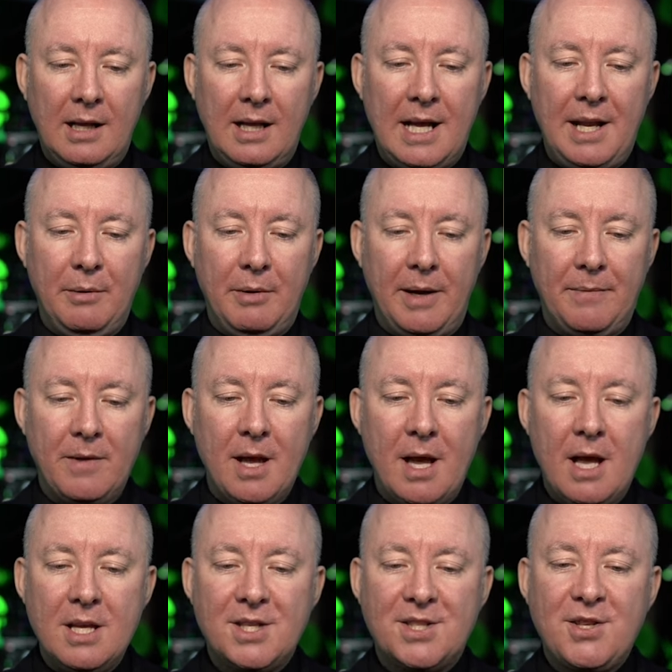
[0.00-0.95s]
Anyway,
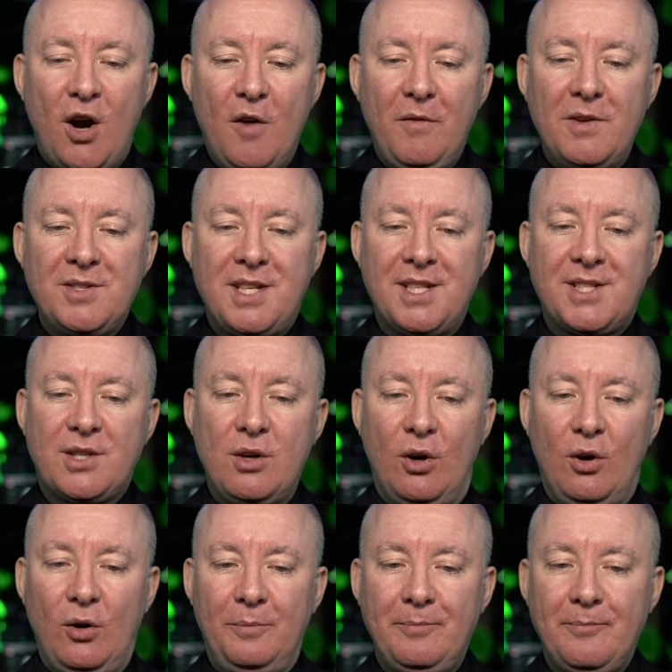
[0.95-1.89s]
solvency
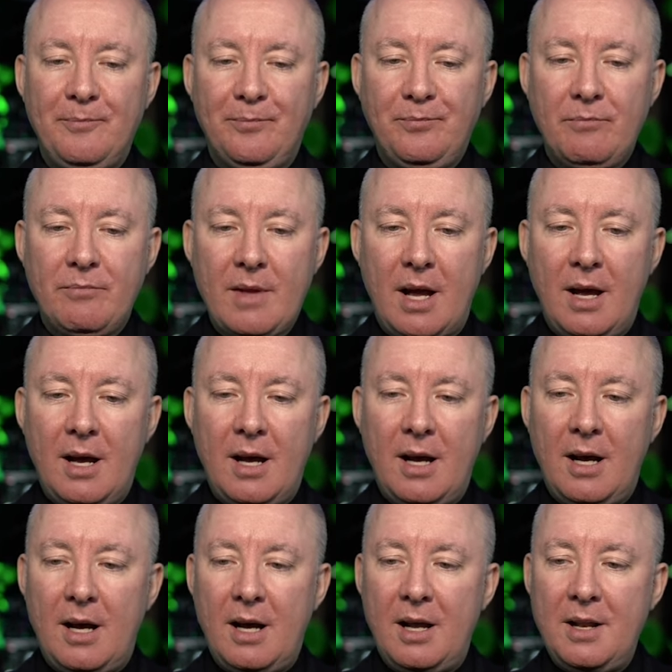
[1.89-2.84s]
score.
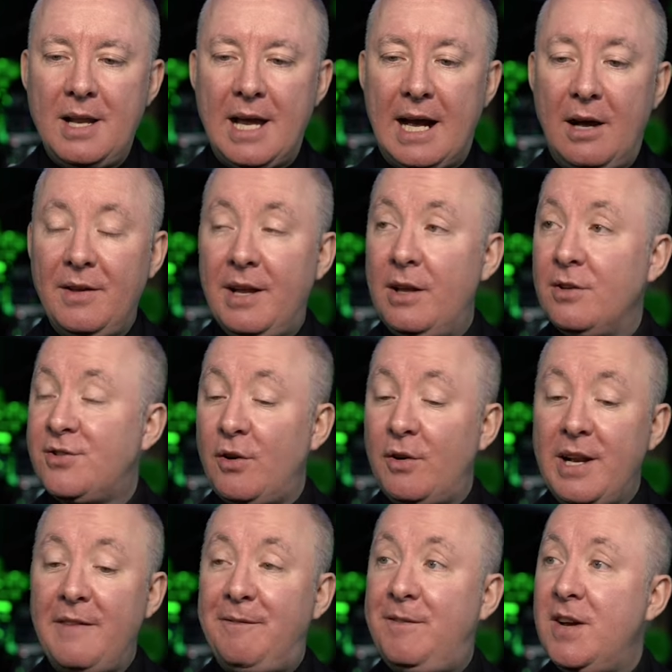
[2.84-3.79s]
The
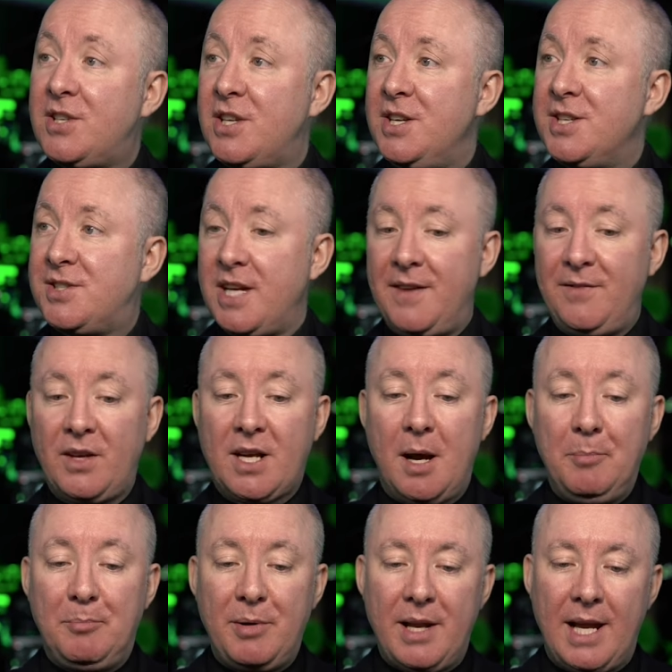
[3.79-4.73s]
efficiency of the
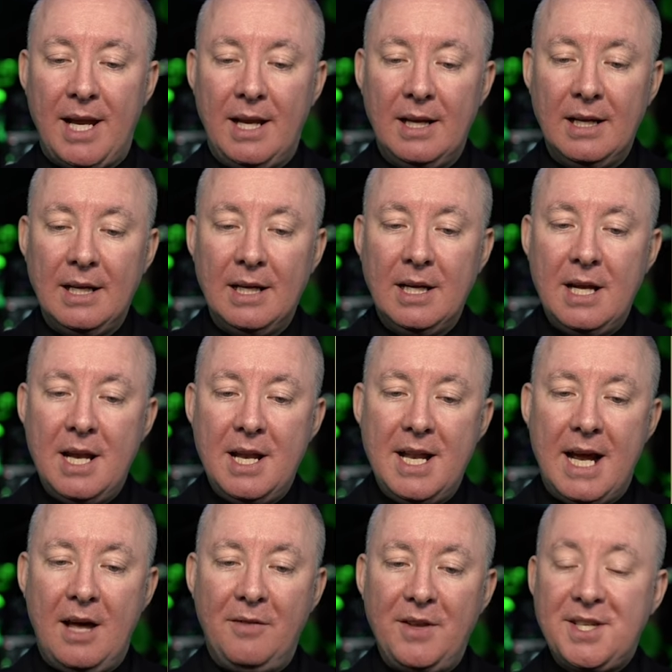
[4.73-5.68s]
company.
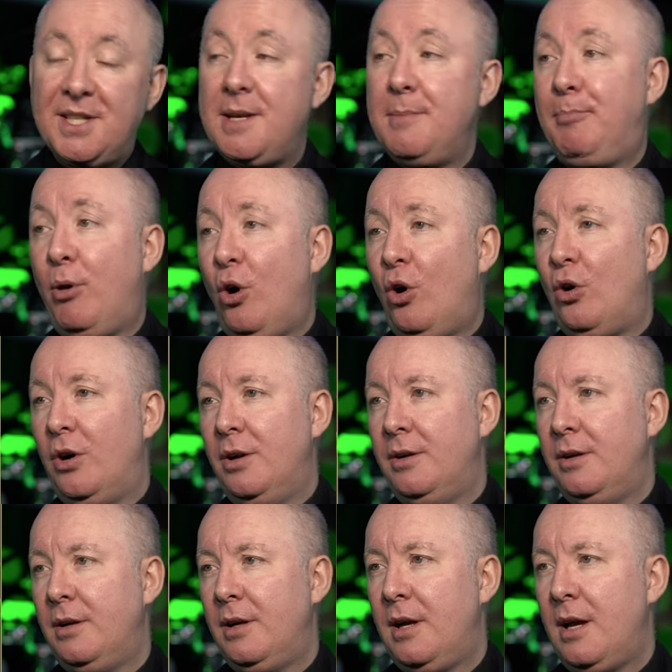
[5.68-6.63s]
Now, this is
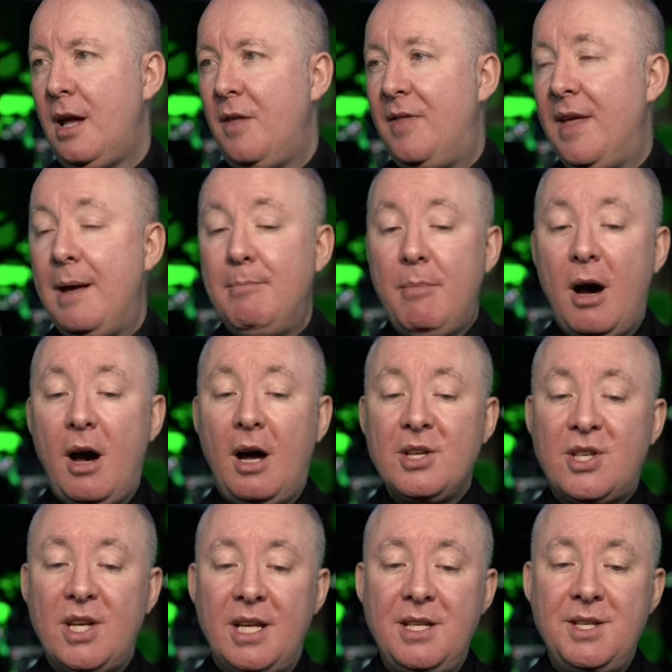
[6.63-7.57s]
important. Their
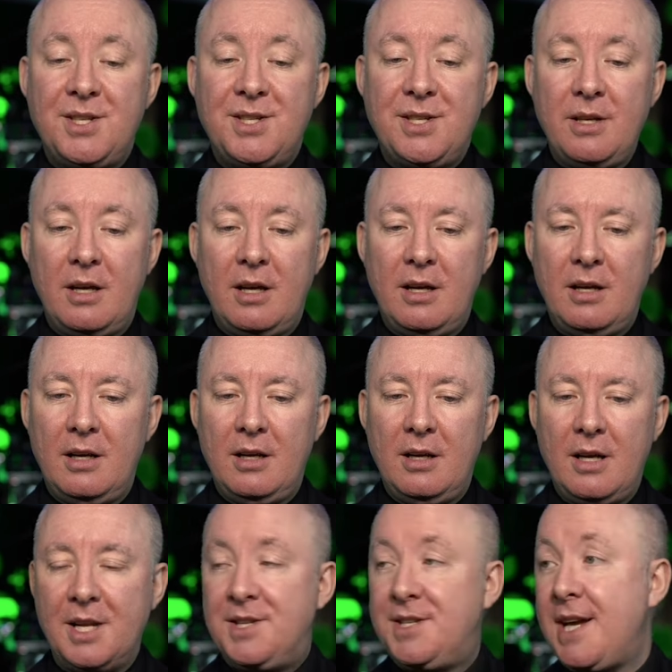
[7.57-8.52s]
margins
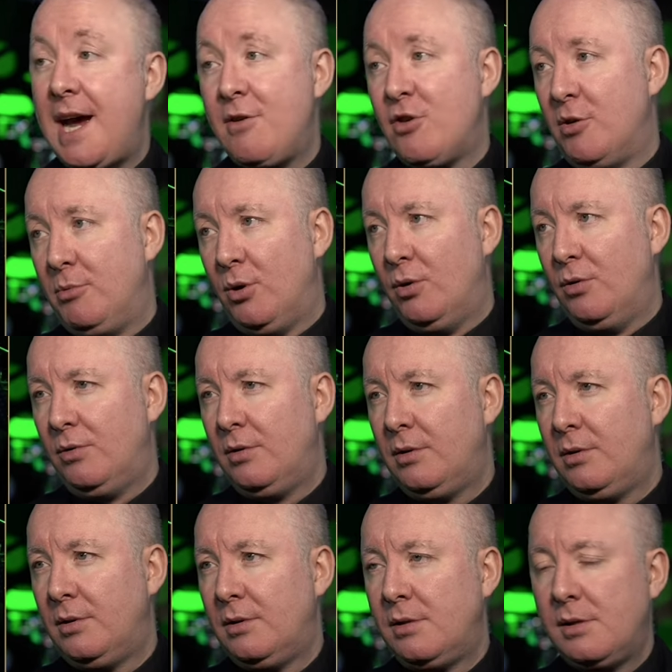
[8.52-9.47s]
are terrible.
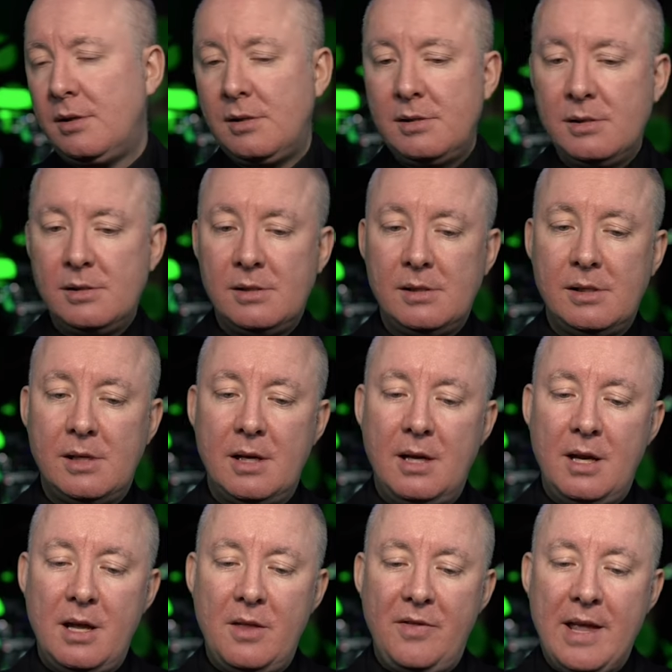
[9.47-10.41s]

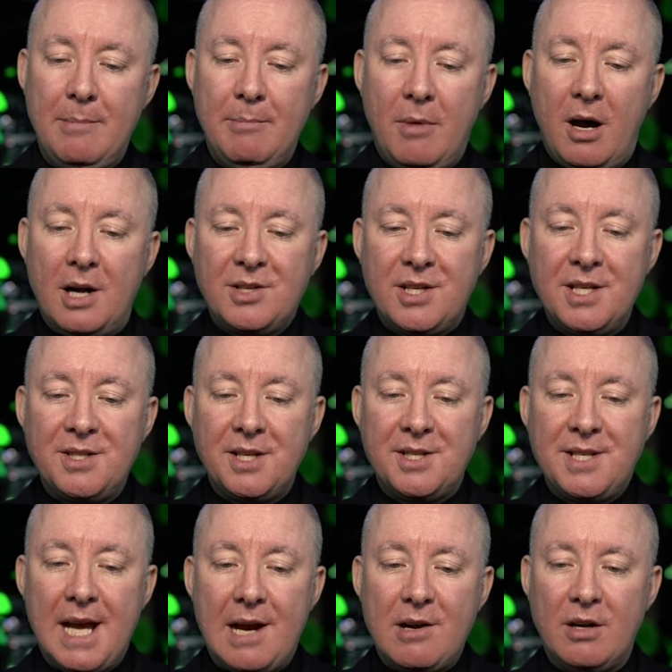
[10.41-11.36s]
Their margins are
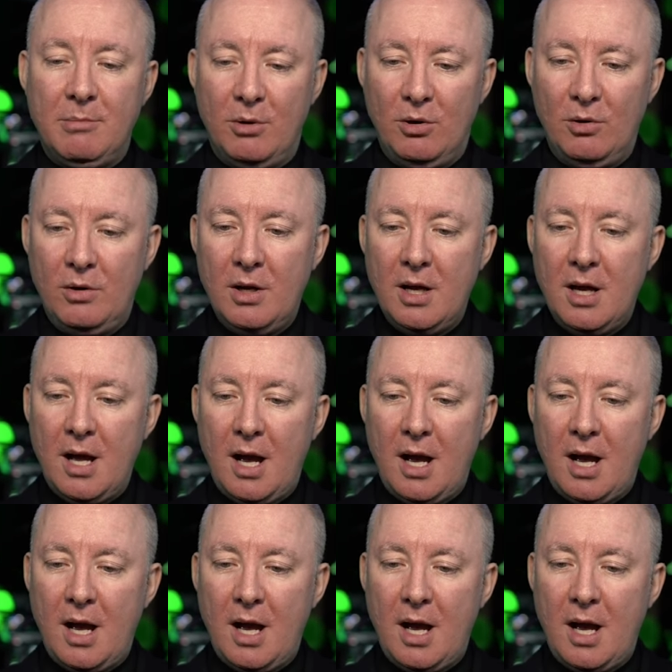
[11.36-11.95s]
terrible.